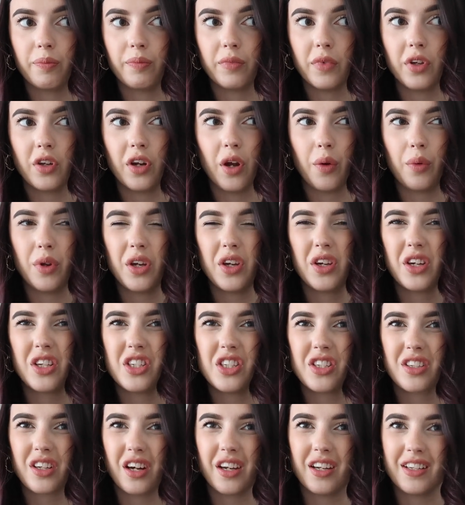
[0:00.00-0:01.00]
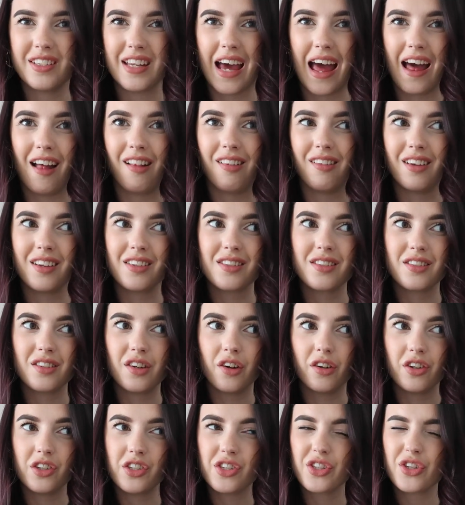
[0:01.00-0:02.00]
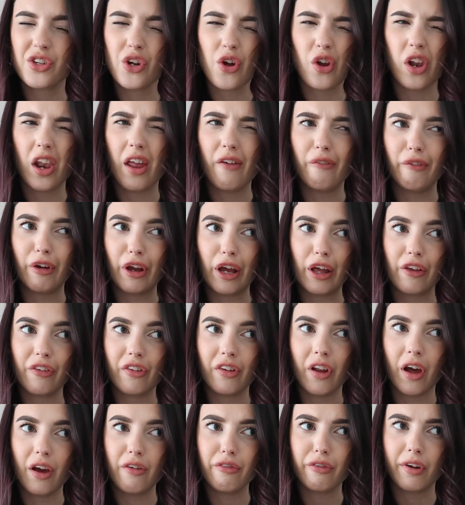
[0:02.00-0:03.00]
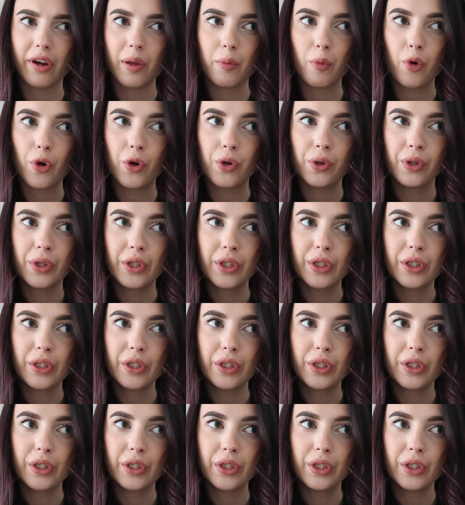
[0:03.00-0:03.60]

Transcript: You know, and you can just kind of tell it's not loving its life anymore.